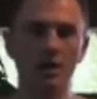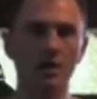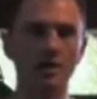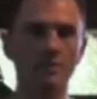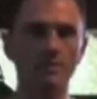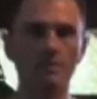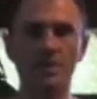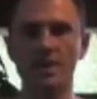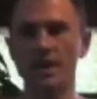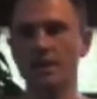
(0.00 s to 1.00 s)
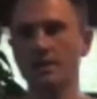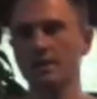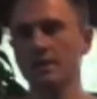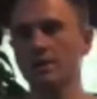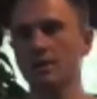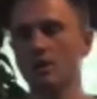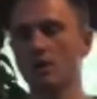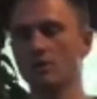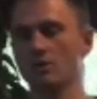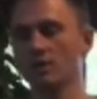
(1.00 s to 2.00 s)
but that
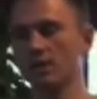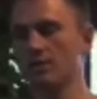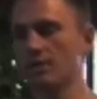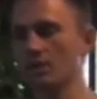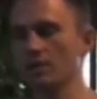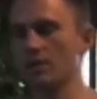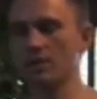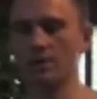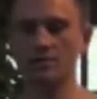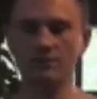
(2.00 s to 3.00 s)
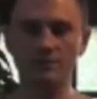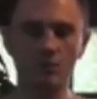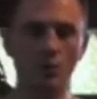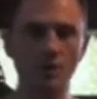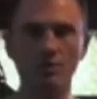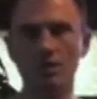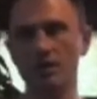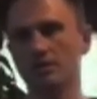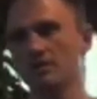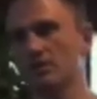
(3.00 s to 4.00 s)
aren't really a part of what you
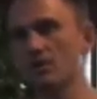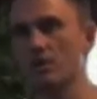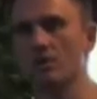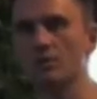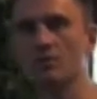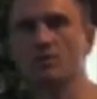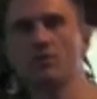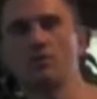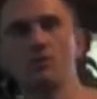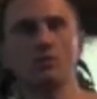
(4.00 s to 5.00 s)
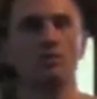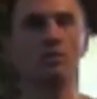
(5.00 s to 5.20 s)
need to know to